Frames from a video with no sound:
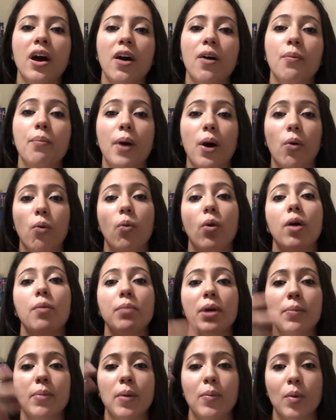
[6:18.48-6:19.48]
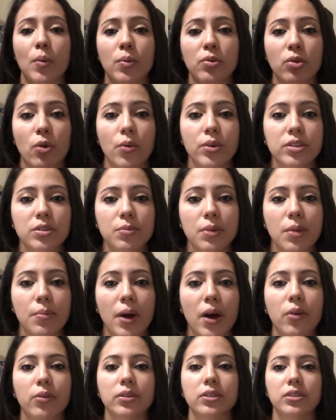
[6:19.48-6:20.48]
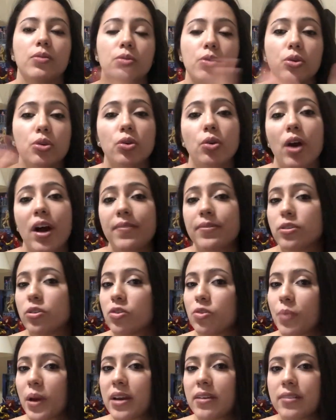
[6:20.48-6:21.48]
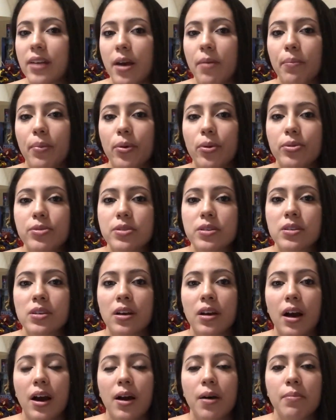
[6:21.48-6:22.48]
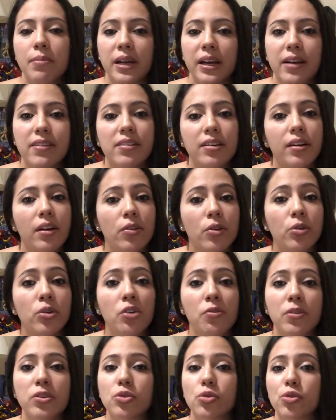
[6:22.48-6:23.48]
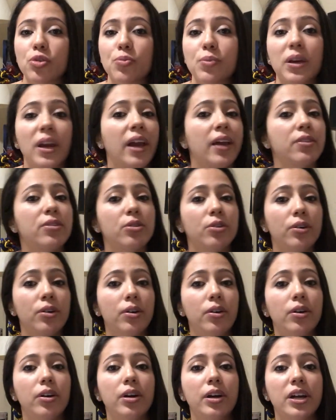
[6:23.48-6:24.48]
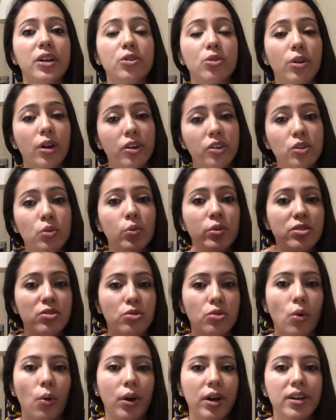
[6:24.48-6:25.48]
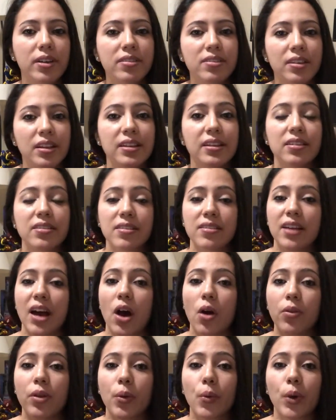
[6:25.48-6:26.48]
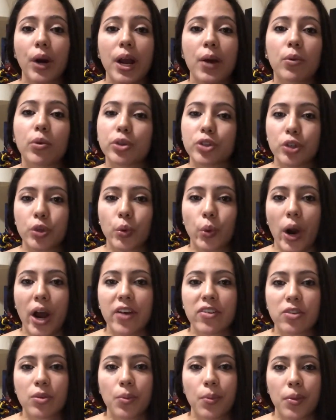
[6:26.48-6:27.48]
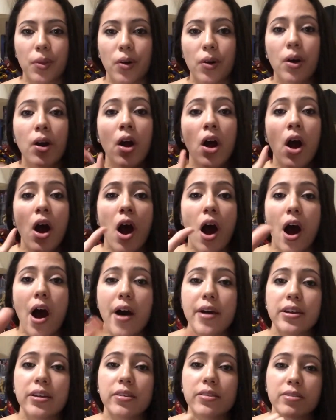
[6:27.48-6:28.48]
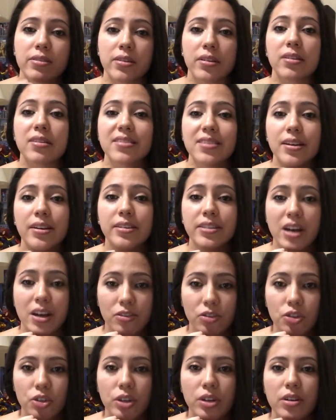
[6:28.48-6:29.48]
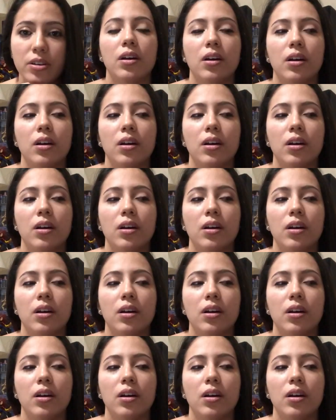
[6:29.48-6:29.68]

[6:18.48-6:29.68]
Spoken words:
about what my paper was going to be about. So you don't have to use my examples. Like I said, other individuals began their introduction with stories, and this is how they were able to grasp their audience's attention.